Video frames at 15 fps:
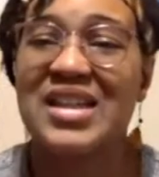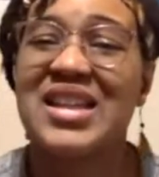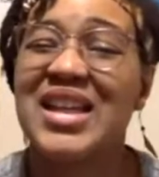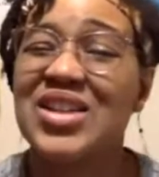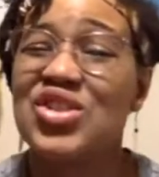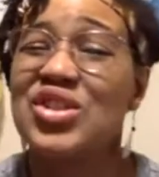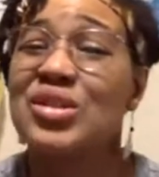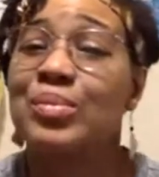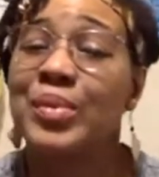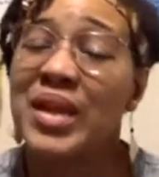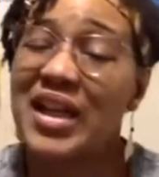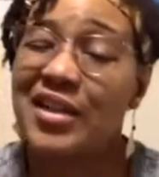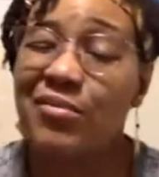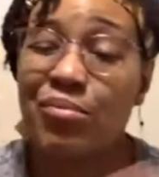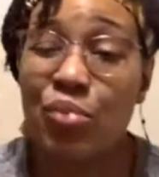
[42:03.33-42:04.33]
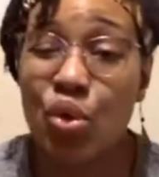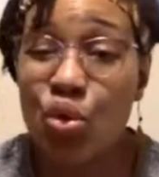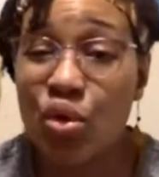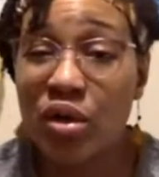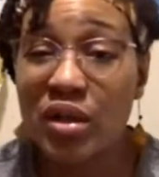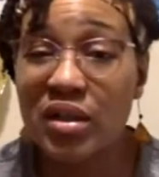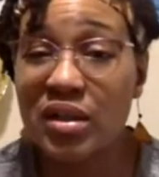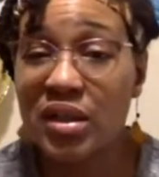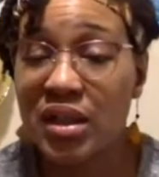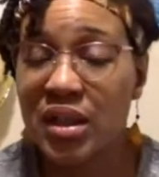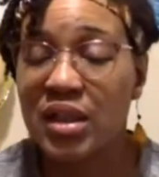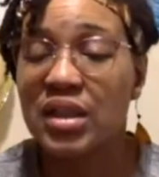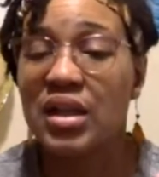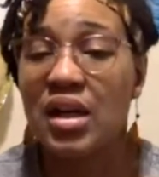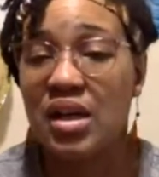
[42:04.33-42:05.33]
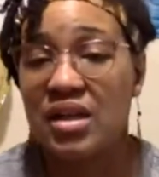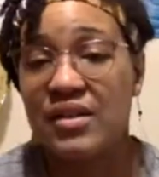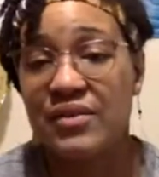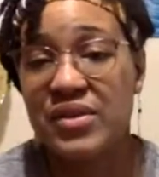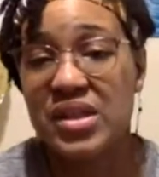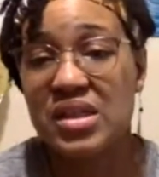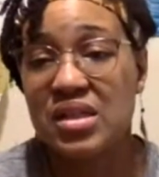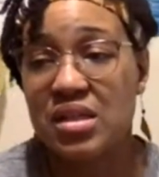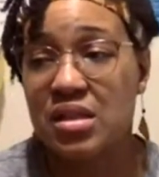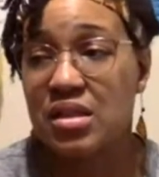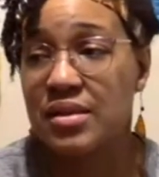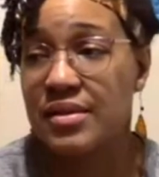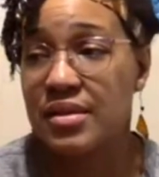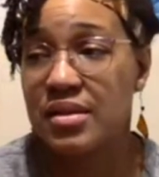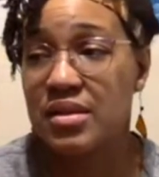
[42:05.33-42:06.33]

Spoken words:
and they should have played more of the